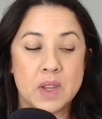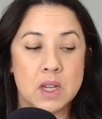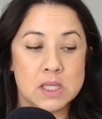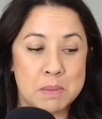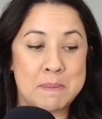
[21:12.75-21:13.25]

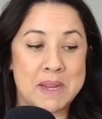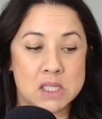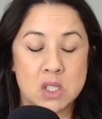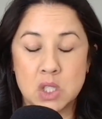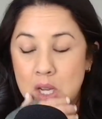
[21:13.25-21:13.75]
because my
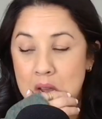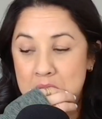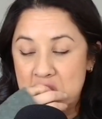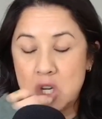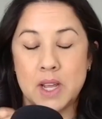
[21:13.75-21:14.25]
messaging, I
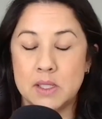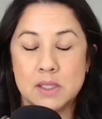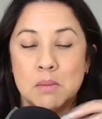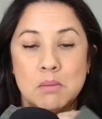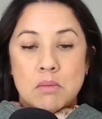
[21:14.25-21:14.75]
was trying
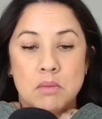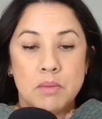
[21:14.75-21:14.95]
some